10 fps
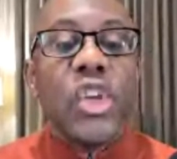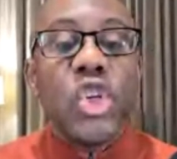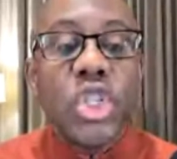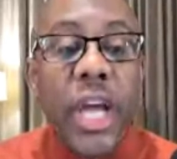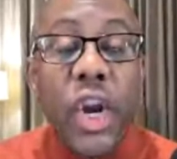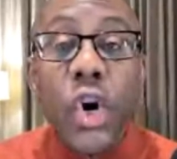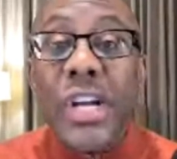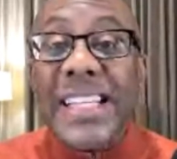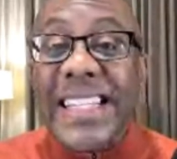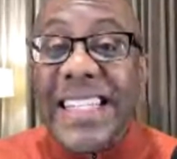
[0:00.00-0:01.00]
Cheddar
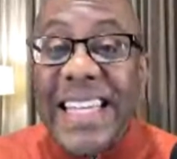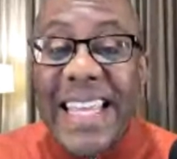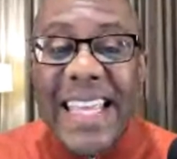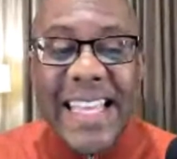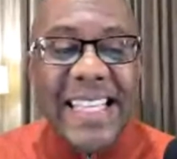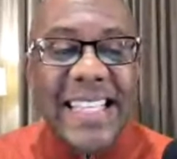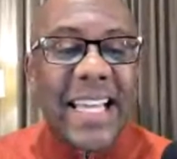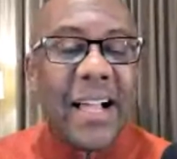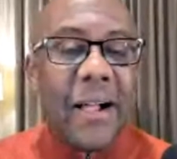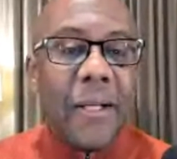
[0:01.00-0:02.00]
cheese,
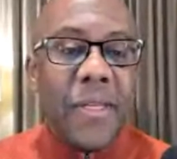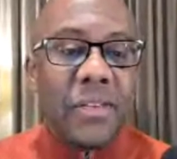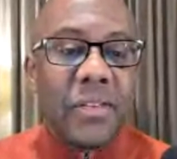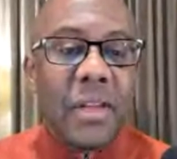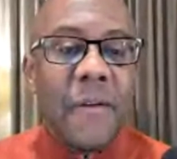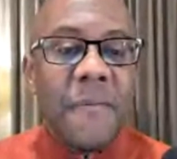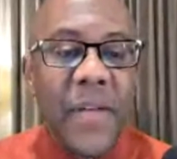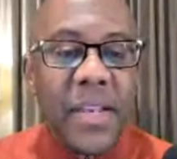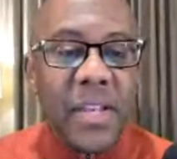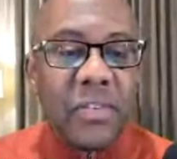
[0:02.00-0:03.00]
this
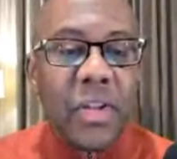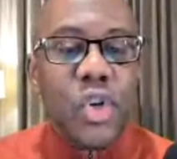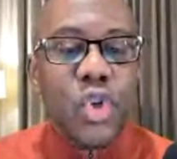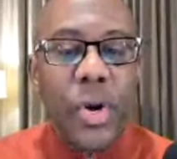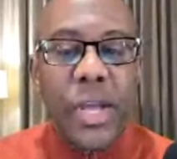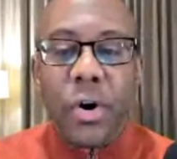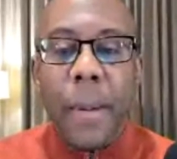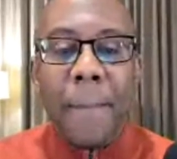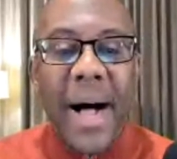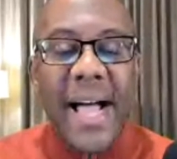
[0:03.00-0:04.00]
fitness trainer
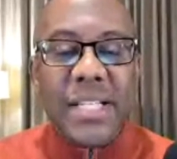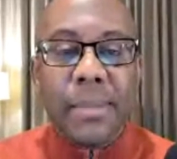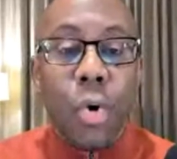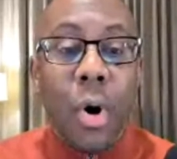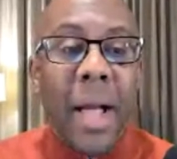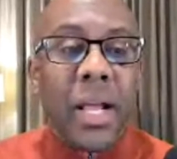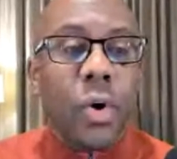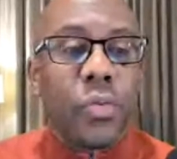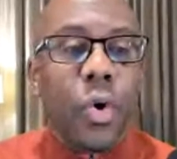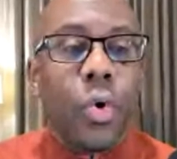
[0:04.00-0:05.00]
buys, and more. I'm not going
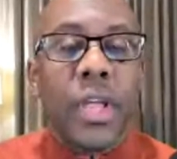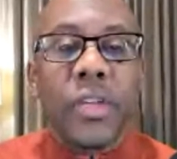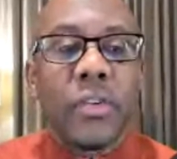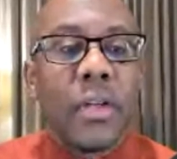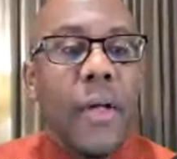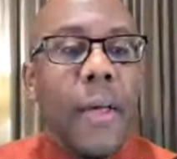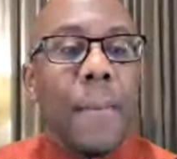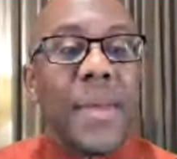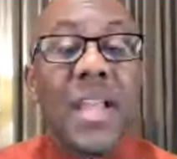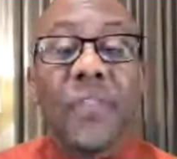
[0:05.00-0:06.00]
to go through the whole list
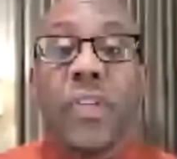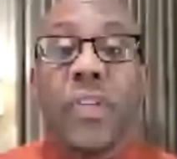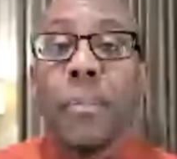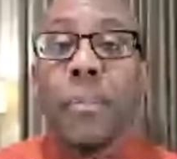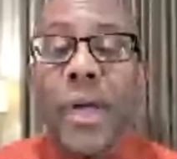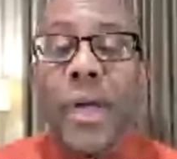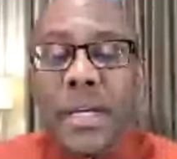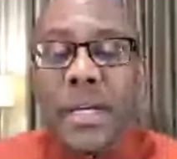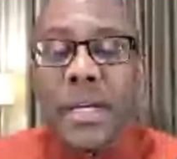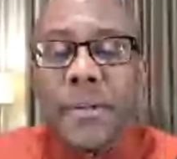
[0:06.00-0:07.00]
because I think the point is
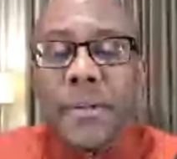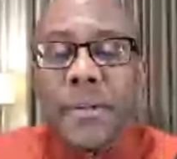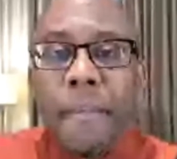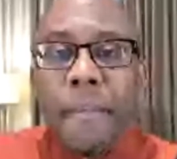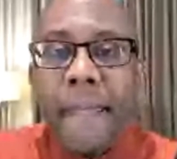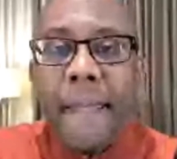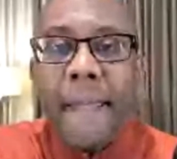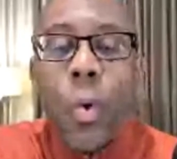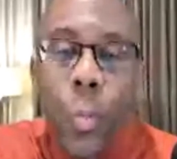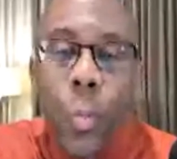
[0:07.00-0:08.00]
this.
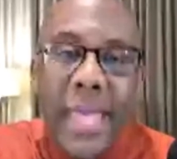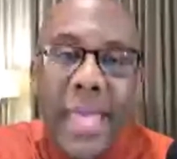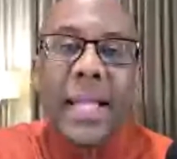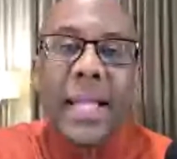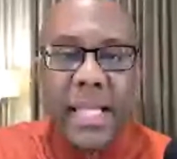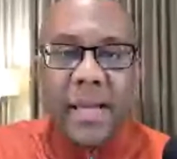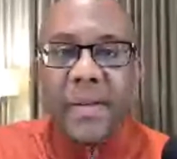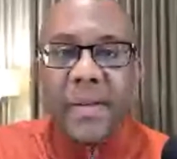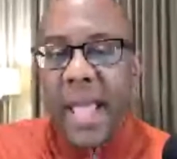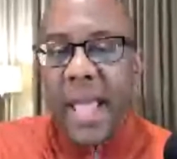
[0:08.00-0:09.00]
We can
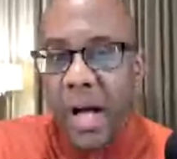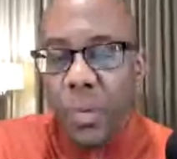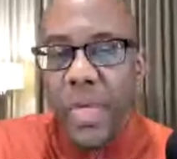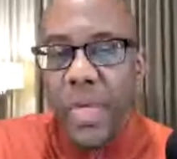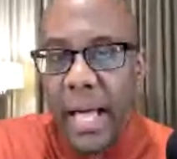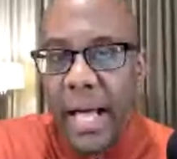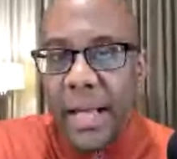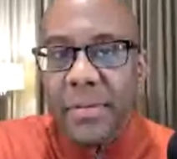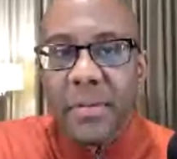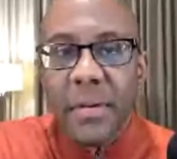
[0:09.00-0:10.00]
live healthy
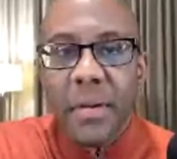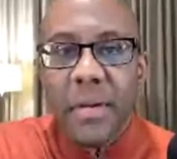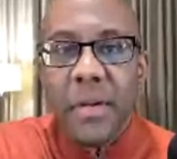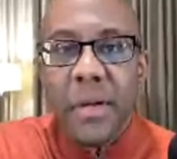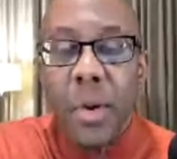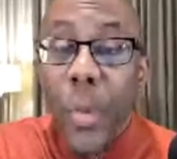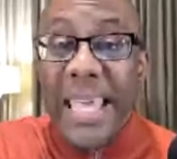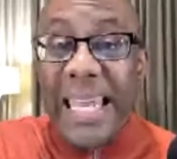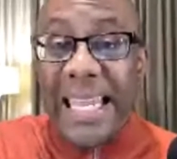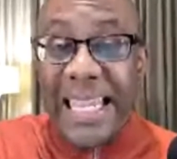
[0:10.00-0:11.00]
lives. We
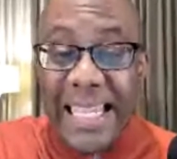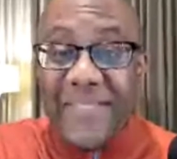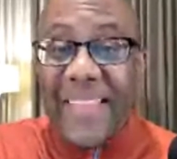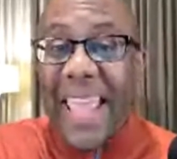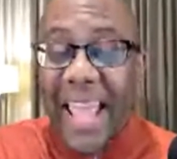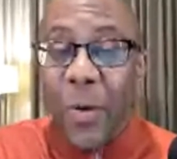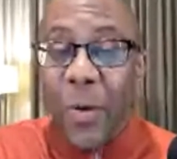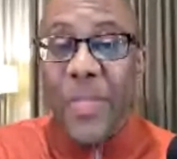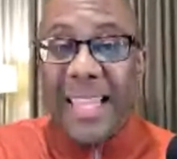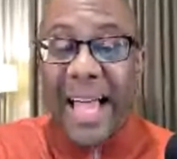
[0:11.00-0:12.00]
can live
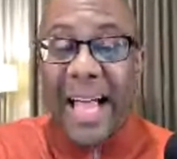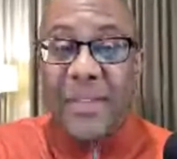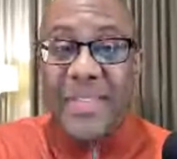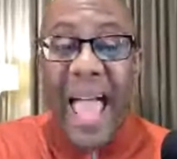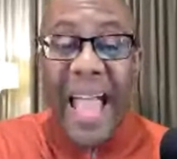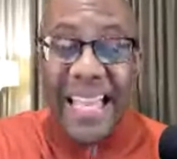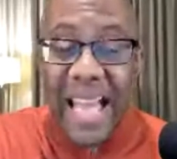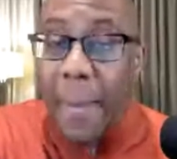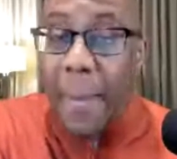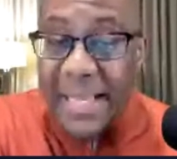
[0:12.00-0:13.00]
healthy lives
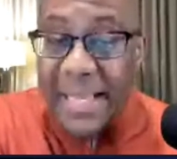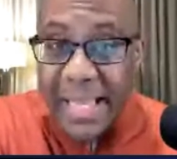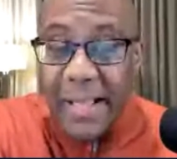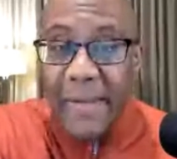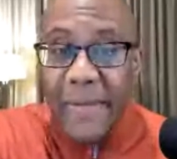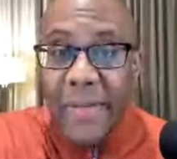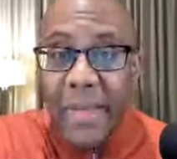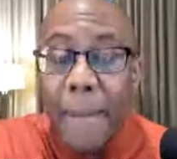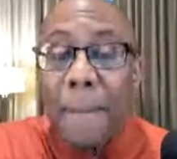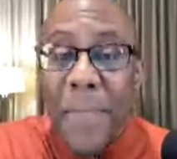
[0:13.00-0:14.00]
economically,
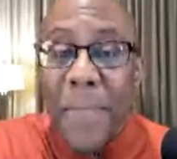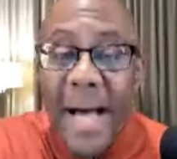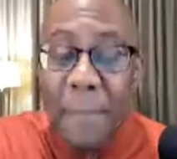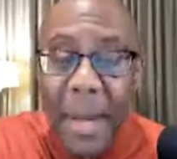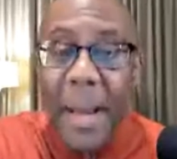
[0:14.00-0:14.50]
but